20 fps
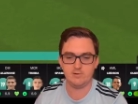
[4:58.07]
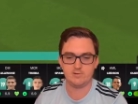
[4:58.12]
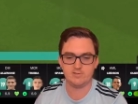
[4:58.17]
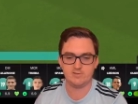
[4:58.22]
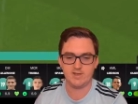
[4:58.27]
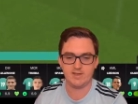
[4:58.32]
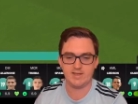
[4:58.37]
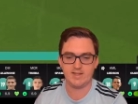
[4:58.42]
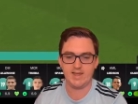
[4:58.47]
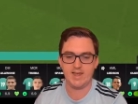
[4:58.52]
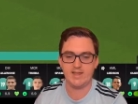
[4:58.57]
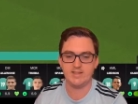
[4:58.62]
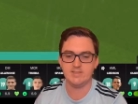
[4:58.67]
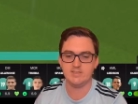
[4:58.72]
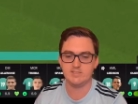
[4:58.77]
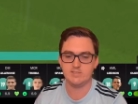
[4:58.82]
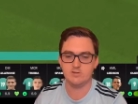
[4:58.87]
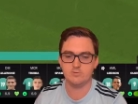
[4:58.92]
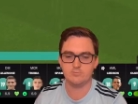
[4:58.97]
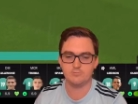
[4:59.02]
Looks like an
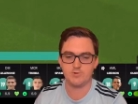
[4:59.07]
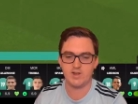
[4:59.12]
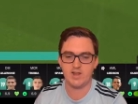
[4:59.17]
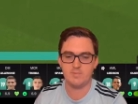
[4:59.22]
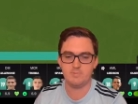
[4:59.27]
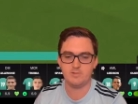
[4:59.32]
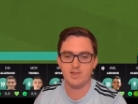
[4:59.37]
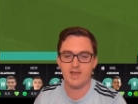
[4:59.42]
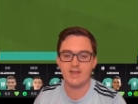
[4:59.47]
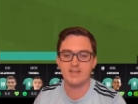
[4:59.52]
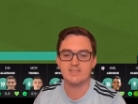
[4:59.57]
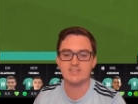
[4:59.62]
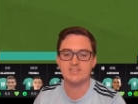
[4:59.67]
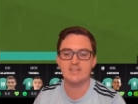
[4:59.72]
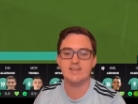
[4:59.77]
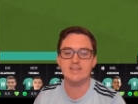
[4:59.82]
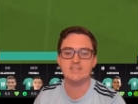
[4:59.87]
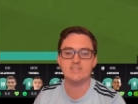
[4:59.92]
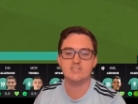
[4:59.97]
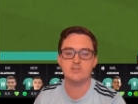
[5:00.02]
instant replay
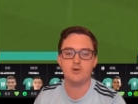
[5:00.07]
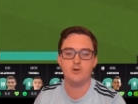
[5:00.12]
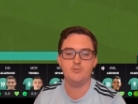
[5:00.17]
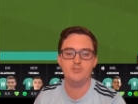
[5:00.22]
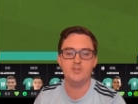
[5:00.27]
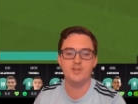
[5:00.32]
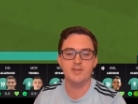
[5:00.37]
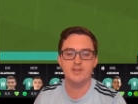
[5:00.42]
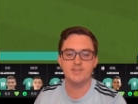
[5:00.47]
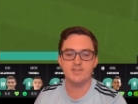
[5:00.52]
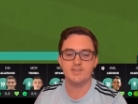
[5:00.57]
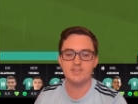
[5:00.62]
as Ledson